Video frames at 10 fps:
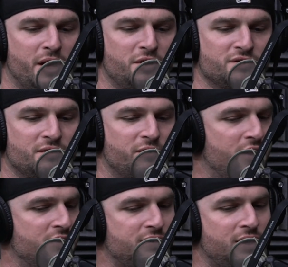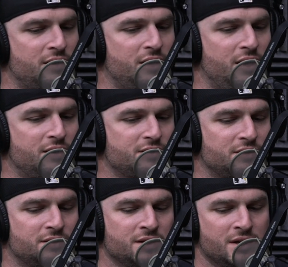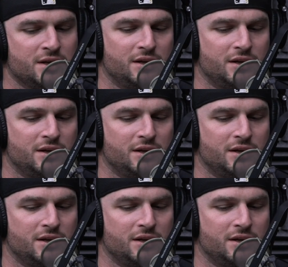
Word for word: by using various techniques and